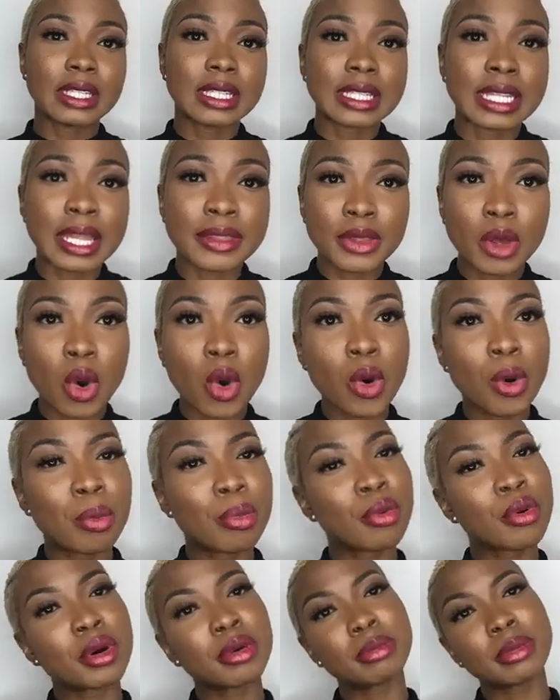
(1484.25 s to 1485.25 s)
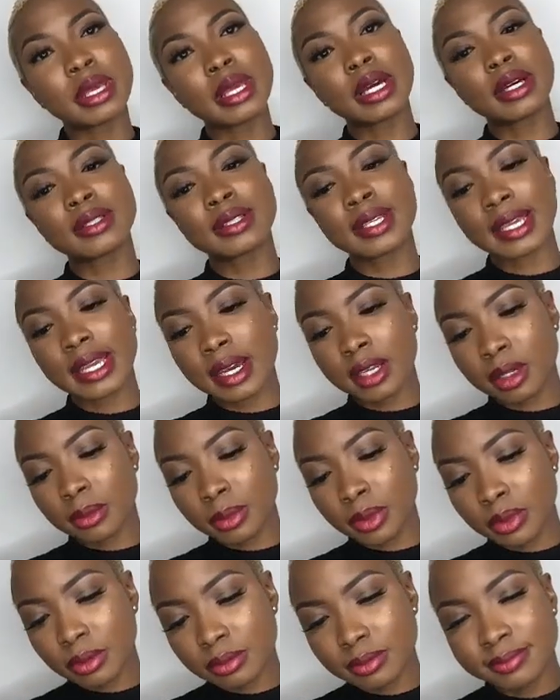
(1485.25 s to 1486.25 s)
let the whole board be held
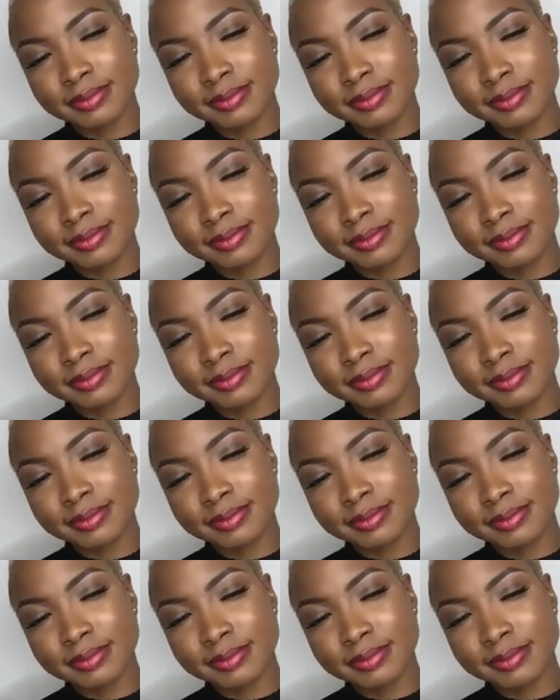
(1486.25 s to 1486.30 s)
accountable.